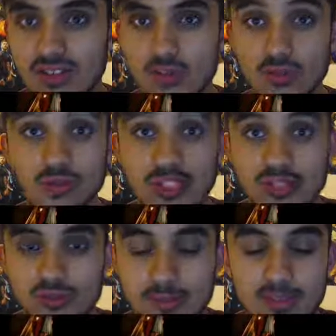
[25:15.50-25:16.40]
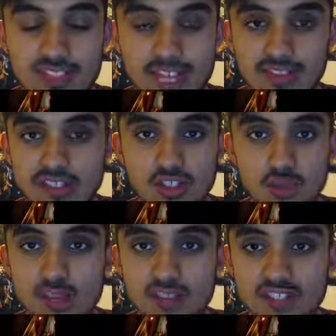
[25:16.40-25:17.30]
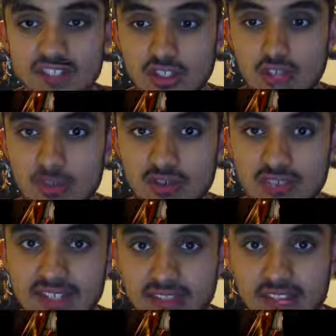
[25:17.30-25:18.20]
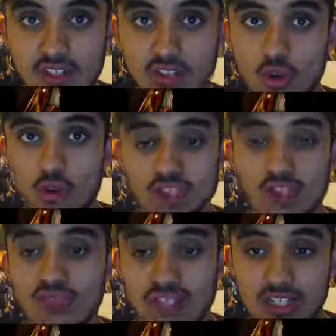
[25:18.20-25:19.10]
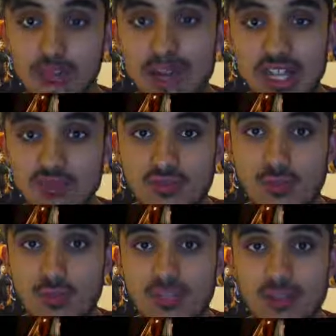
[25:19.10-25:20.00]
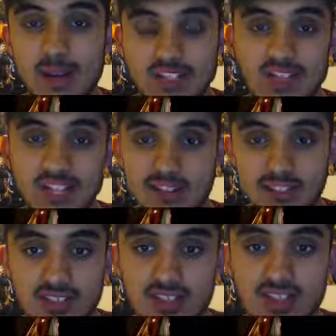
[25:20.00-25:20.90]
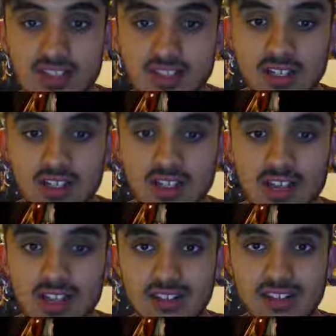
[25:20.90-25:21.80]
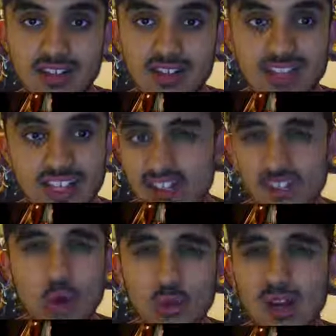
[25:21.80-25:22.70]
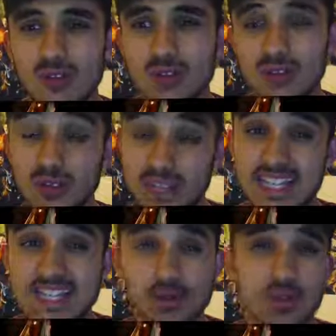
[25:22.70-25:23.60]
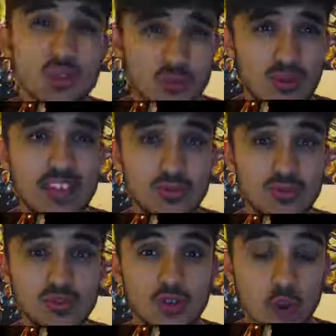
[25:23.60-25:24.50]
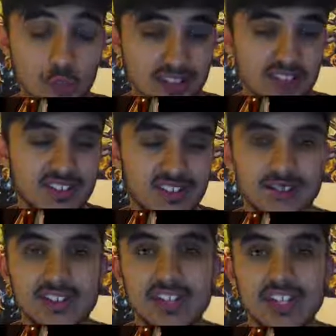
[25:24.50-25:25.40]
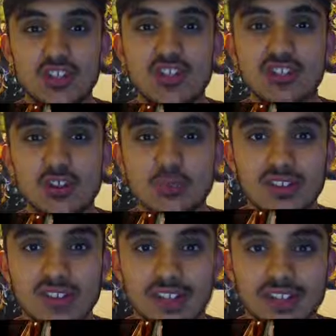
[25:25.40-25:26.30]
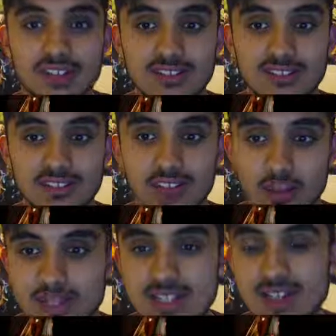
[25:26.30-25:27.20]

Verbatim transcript: Freddie Freeman's character as well. Very good comic relief that goes along. Really good match for Billy Batson's character. And yeah, it's just a whole lot of fun for kids, but also for adults hoping to find that childlike wonder again. You know what I mean?